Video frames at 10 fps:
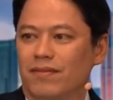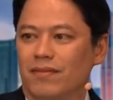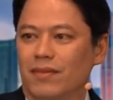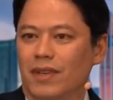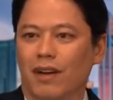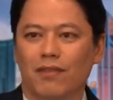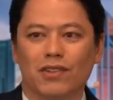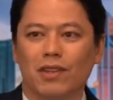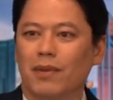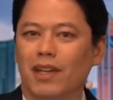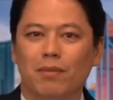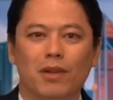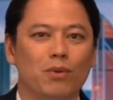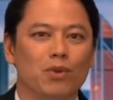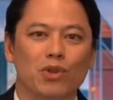But obviously many
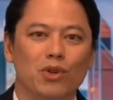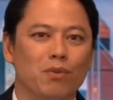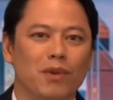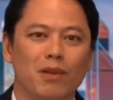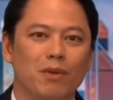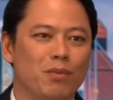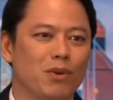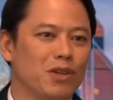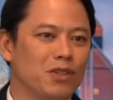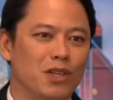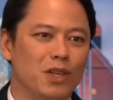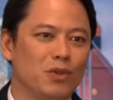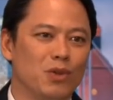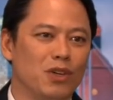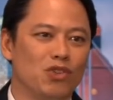people do. Many people continue
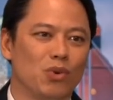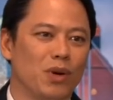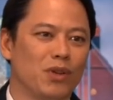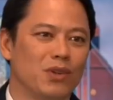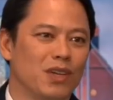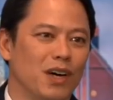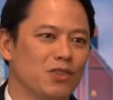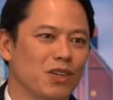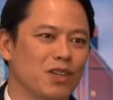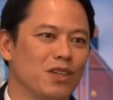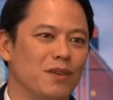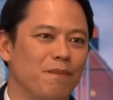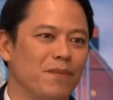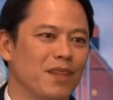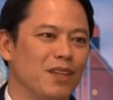to enjoy their toxic
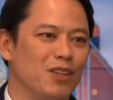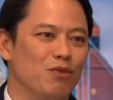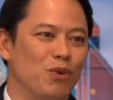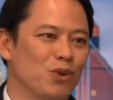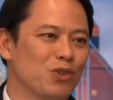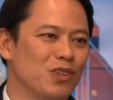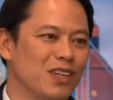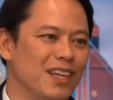divorce,